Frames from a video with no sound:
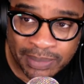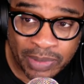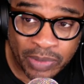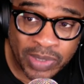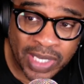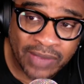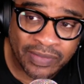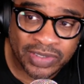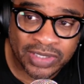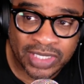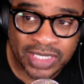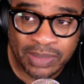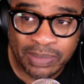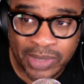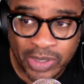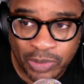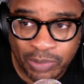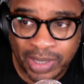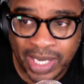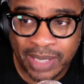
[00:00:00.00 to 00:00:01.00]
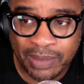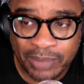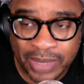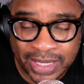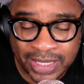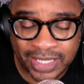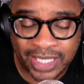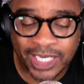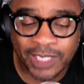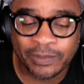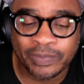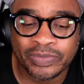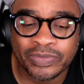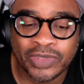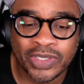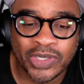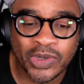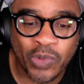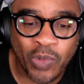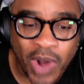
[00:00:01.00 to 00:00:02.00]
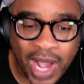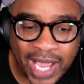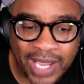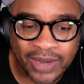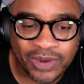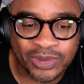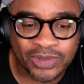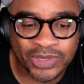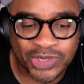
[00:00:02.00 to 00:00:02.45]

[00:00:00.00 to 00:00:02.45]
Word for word: but we haven't done Mailbag Monday in a while.